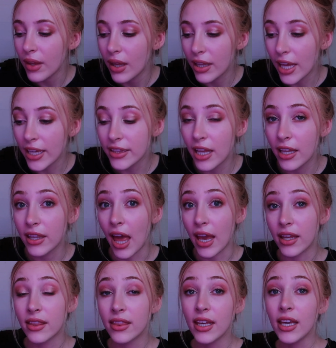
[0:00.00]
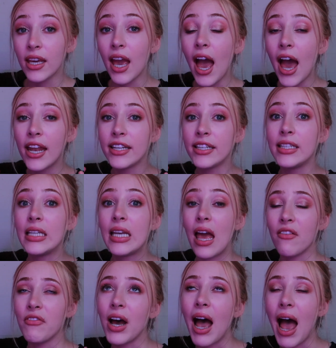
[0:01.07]
Like the leg thing had
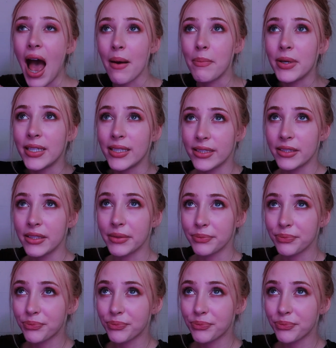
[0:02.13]
never happened.